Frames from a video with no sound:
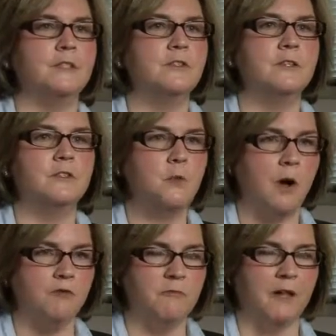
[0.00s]
in
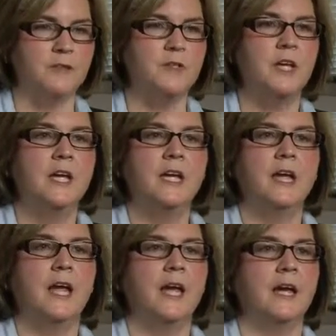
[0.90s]
12 months
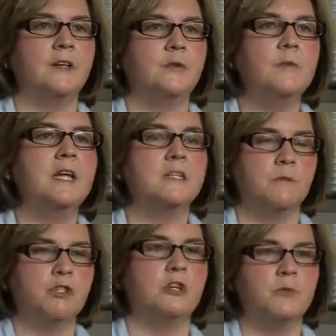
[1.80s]
and make
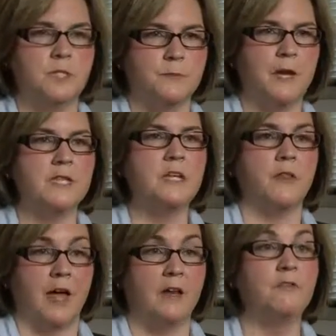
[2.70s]
some judgments based
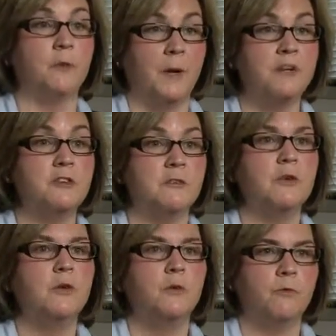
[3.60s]
on that information
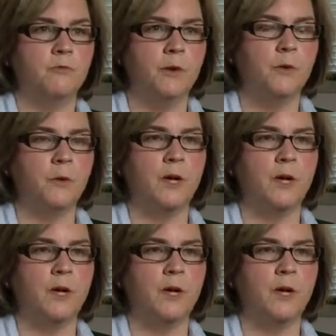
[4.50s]
very